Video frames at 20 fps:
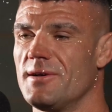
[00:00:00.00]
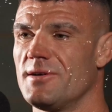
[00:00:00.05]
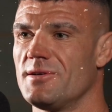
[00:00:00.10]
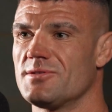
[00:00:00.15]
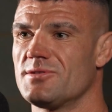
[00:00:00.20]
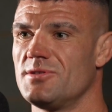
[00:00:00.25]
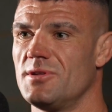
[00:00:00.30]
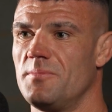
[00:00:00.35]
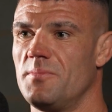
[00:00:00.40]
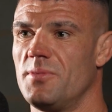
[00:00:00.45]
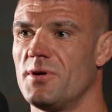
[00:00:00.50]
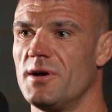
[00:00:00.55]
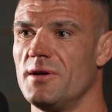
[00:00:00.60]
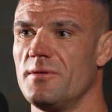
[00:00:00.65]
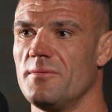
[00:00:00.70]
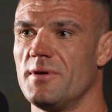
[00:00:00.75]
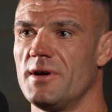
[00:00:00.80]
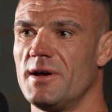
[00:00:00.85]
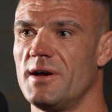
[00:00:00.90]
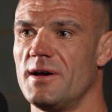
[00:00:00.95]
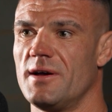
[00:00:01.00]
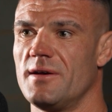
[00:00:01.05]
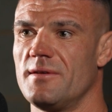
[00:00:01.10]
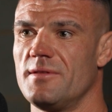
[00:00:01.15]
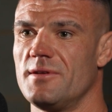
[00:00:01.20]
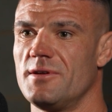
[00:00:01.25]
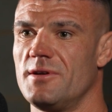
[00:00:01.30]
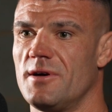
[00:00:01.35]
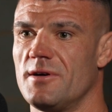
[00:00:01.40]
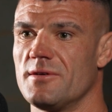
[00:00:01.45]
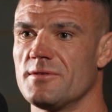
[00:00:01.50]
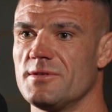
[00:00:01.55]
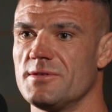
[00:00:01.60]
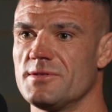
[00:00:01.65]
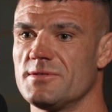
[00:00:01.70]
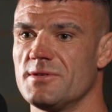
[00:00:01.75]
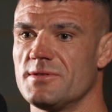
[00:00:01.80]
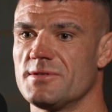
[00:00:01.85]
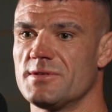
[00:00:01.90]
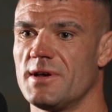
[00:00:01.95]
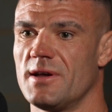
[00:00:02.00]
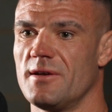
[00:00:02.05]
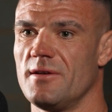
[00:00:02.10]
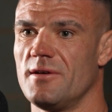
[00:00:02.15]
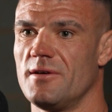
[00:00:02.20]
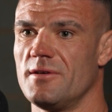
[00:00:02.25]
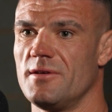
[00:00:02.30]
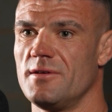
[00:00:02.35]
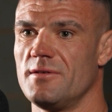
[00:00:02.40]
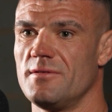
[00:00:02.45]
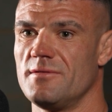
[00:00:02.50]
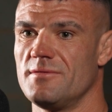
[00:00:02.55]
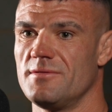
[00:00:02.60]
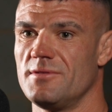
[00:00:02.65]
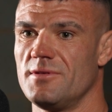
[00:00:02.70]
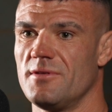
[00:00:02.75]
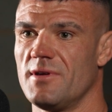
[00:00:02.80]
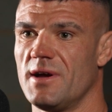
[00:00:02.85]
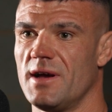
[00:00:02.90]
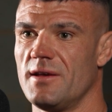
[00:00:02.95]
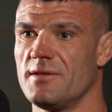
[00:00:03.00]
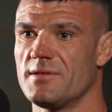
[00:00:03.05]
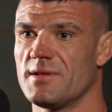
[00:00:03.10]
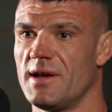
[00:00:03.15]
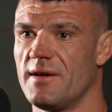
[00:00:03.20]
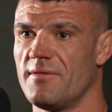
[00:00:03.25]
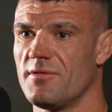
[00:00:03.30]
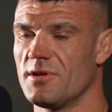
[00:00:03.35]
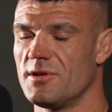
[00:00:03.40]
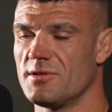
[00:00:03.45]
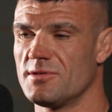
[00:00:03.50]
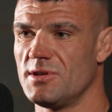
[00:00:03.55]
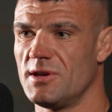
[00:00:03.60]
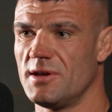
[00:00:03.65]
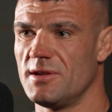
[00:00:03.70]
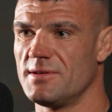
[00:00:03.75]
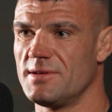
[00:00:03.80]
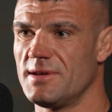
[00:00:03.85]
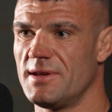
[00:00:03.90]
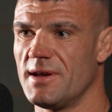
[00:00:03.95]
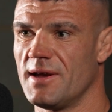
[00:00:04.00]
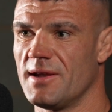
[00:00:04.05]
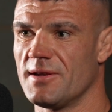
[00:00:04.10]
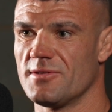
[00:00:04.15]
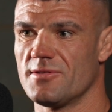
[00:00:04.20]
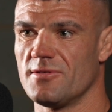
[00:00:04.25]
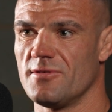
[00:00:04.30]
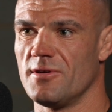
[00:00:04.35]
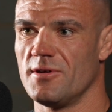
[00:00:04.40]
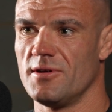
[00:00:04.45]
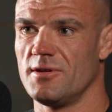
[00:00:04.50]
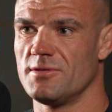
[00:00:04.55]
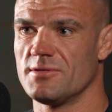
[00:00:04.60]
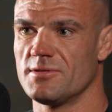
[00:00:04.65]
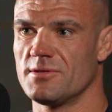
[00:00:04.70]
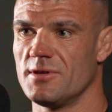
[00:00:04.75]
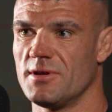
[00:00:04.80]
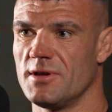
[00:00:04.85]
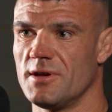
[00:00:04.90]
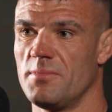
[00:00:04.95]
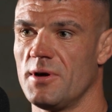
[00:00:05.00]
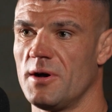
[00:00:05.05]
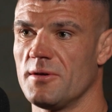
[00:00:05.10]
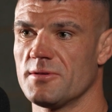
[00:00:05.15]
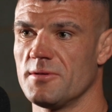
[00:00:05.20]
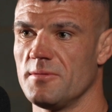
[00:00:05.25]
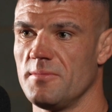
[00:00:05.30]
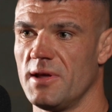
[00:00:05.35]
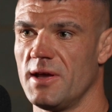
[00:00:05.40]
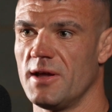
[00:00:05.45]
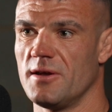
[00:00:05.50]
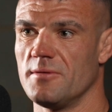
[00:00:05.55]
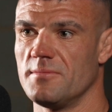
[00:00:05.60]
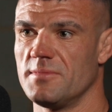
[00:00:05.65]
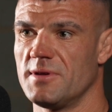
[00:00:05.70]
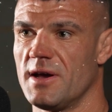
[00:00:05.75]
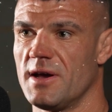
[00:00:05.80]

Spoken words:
it got to the point where the doctors just said, look, you're right, it's either going to turn into cancer or you're just going to possibly end up